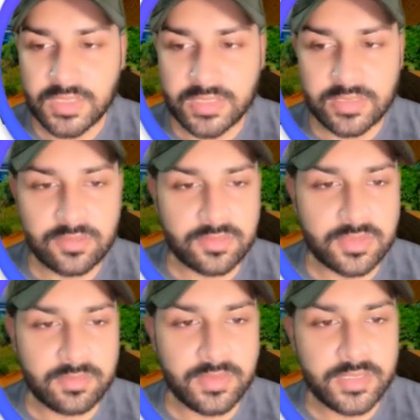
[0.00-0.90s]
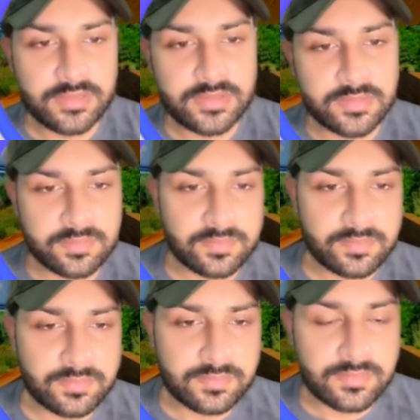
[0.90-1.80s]
So I click on comments
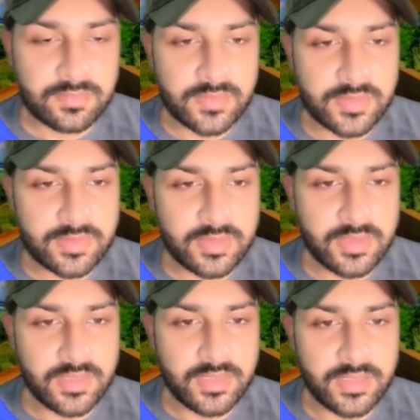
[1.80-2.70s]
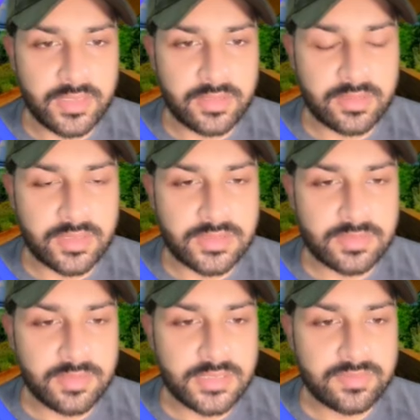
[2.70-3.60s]
and
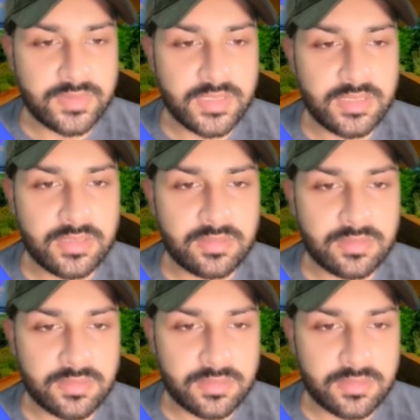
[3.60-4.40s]
customize field.